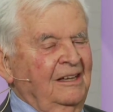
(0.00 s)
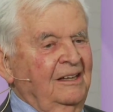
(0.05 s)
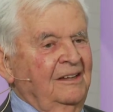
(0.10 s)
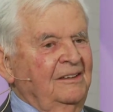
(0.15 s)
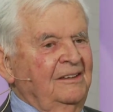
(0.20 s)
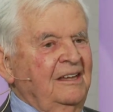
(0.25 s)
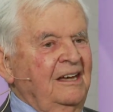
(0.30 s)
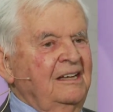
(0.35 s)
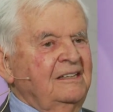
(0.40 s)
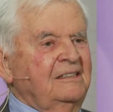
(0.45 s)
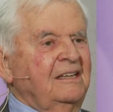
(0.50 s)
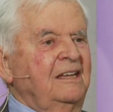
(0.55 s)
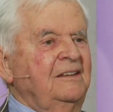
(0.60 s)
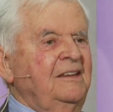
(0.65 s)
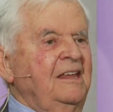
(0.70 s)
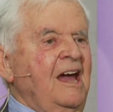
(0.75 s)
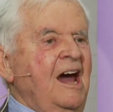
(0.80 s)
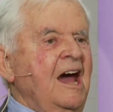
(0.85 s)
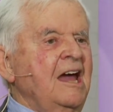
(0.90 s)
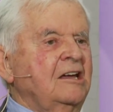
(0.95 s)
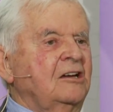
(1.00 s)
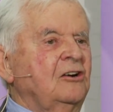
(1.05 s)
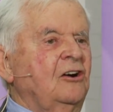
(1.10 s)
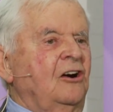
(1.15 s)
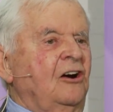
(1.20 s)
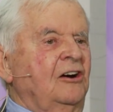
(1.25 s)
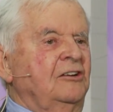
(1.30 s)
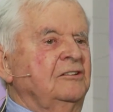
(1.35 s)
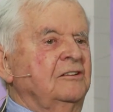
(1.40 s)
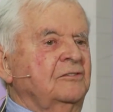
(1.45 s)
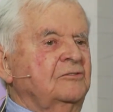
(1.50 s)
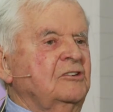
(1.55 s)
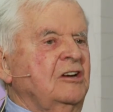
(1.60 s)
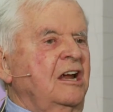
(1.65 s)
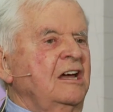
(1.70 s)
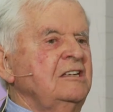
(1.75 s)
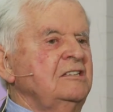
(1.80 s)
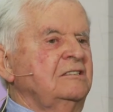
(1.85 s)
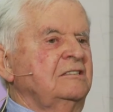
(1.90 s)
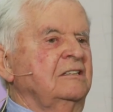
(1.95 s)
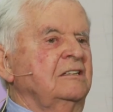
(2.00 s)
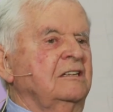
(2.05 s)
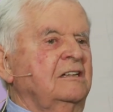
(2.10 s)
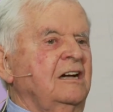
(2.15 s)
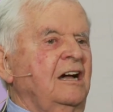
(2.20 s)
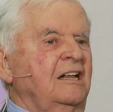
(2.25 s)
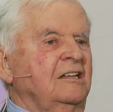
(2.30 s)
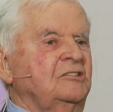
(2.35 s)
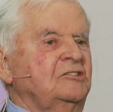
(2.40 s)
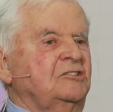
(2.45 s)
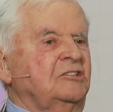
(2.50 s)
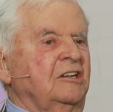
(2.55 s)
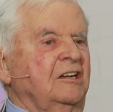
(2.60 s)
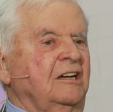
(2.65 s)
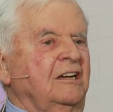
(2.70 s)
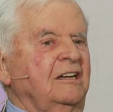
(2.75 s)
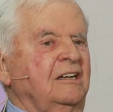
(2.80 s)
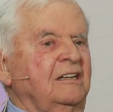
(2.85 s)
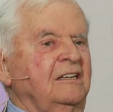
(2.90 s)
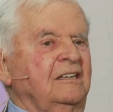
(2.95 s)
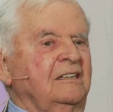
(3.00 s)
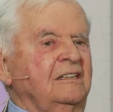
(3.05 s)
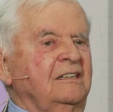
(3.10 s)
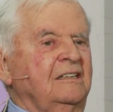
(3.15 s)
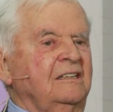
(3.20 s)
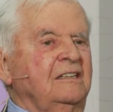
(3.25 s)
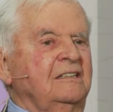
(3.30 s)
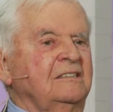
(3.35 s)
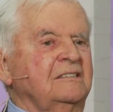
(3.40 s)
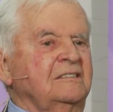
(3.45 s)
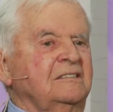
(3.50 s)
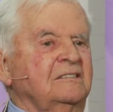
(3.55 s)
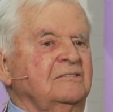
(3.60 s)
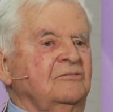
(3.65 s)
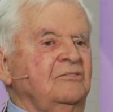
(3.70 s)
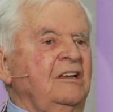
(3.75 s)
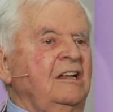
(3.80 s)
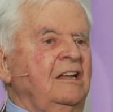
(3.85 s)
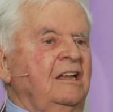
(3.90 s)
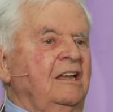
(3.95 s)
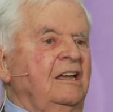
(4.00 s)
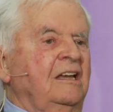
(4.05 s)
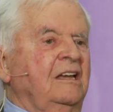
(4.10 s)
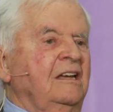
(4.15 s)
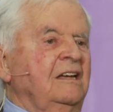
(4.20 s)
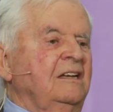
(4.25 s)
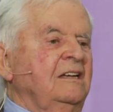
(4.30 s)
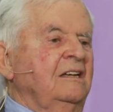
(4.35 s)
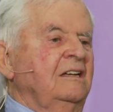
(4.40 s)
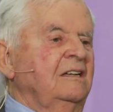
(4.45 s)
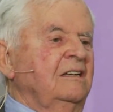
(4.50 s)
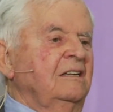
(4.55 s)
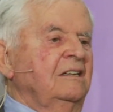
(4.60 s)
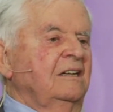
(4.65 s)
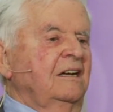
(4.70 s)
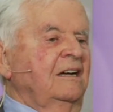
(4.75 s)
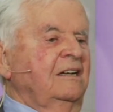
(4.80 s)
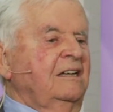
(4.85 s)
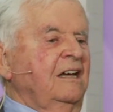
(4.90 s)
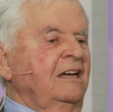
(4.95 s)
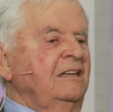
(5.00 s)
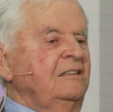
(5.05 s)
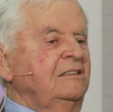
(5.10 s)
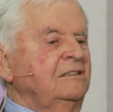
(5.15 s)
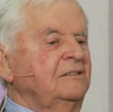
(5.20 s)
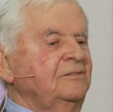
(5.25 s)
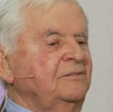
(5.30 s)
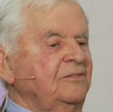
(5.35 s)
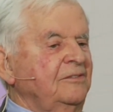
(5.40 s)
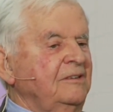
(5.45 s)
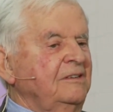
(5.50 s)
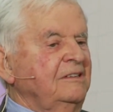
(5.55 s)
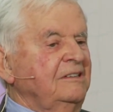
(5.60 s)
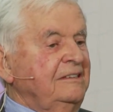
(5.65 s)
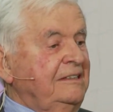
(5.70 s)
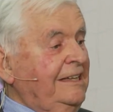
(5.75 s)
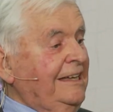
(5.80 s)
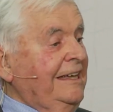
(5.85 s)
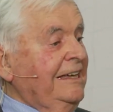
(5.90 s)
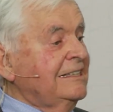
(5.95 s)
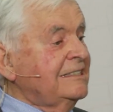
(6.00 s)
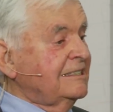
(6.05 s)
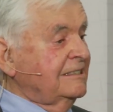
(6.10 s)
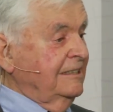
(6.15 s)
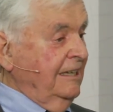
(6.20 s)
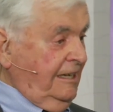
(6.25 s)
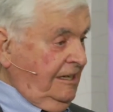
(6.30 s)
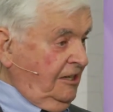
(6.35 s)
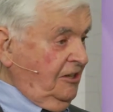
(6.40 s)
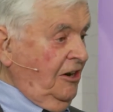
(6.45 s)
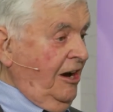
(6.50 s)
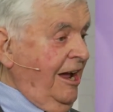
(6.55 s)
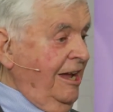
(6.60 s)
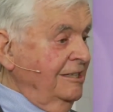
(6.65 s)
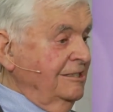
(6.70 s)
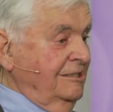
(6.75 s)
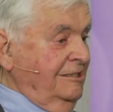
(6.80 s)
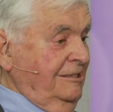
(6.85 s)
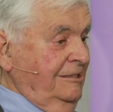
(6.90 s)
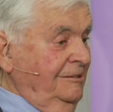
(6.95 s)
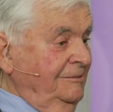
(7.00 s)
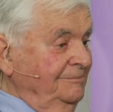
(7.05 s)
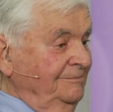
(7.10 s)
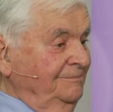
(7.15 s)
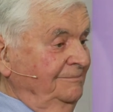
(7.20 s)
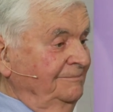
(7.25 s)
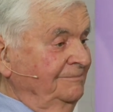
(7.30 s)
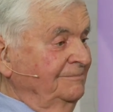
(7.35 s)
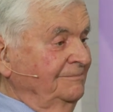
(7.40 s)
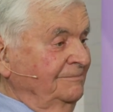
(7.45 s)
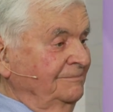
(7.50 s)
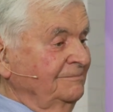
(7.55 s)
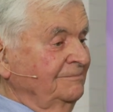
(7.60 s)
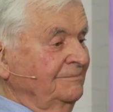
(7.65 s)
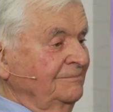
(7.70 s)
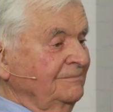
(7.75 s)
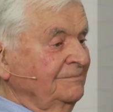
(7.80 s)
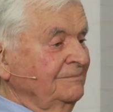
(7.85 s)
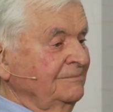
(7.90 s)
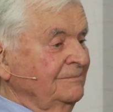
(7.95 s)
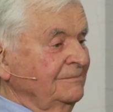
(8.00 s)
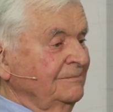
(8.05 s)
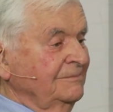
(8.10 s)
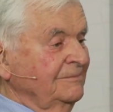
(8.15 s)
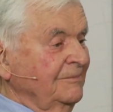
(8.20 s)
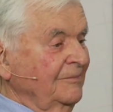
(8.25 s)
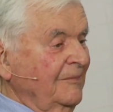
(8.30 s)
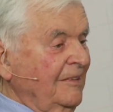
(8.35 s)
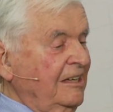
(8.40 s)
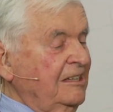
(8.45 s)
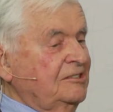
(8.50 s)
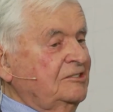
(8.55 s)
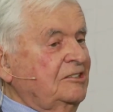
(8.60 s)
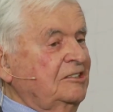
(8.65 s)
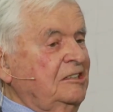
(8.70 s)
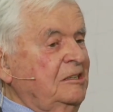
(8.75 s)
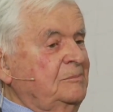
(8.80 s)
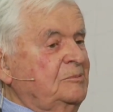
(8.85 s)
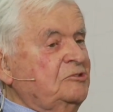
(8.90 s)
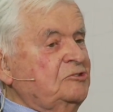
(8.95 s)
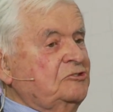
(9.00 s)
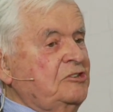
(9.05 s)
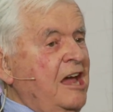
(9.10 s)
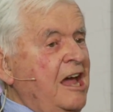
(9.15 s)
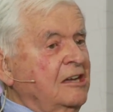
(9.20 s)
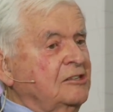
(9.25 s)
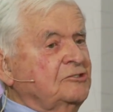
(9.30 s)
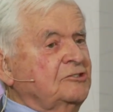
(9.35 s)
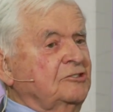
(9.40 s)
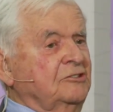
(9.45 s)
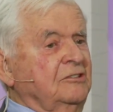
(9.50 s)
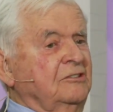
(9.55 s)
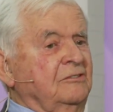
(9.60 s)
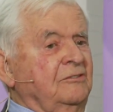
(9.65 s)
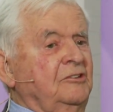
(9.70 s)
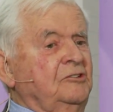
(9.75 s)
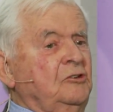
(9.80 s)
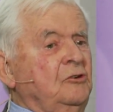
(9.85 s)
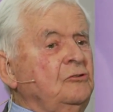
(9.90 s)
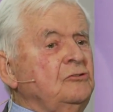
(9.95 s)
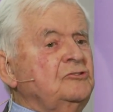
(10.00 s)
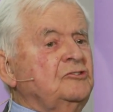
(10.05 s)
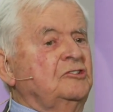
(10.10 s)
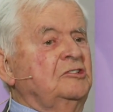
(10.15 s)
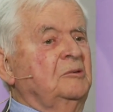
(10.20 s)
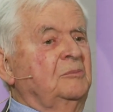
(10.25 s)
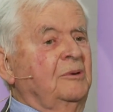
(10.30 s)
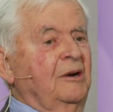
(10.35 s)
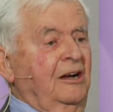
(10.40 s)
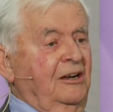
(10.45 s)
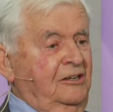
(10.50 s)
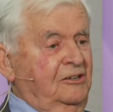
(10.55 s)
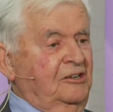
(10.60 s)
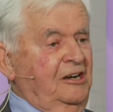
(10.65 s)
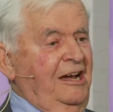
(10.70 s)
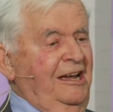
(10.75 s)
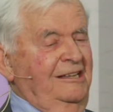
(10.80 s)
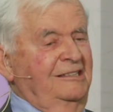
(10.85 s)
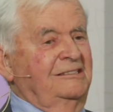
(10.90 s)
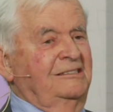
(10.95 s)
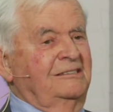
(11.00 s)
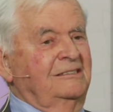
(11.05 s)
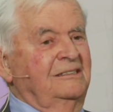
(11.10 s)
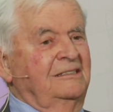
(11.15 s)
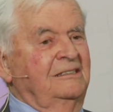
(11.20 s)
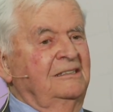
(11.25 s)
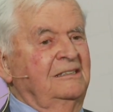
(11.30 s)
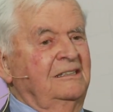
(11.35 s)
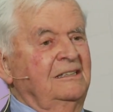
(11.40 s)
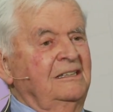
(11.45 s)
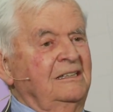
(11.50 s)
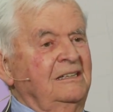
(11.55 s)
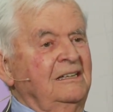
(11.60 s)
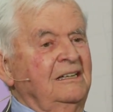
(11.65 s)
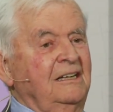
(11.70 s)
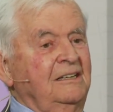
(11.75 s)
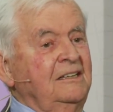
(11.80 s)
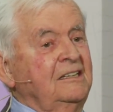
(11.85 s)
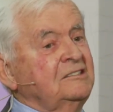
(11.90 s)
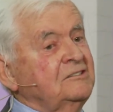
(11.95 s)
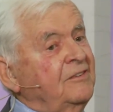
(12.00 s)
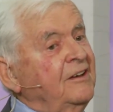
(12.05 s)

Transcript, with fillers: That the icon of Christ in culture is really a kind of deistic Christ. It's an abstraction of a notion about Christ that's